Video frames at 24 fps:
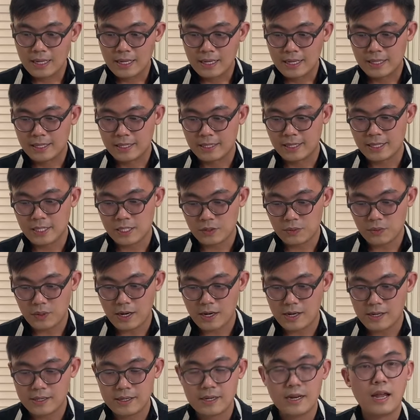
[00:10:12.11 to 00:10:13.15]
This
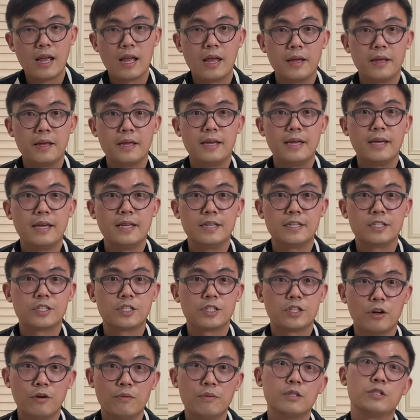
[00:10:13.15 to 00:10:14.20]
one is
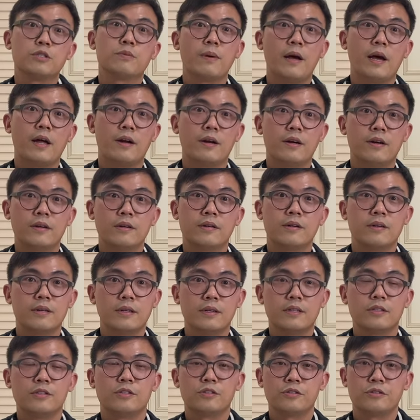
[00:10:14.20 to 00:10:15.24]
so much better
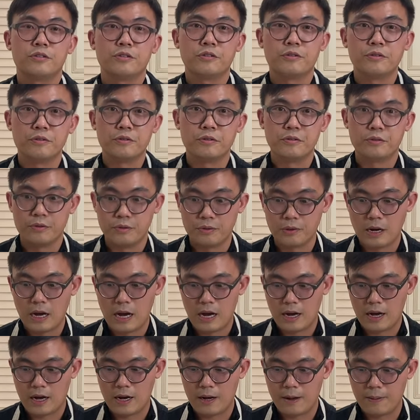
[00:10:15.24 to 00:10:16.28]
to
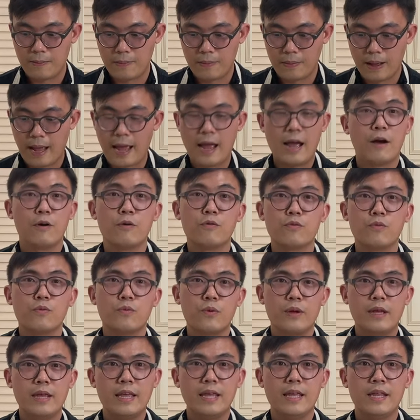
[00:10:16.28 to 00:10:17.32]
um, how
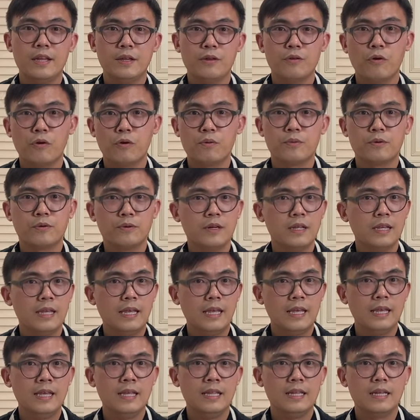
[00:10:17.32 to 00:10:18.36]
we normally
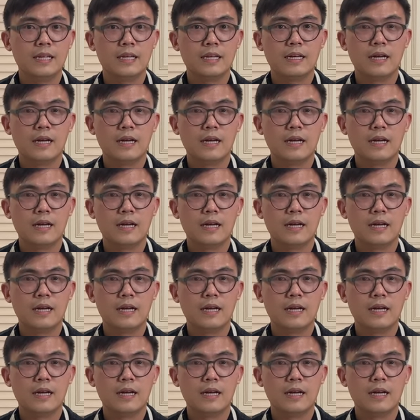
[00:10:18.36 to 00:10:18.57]
eat.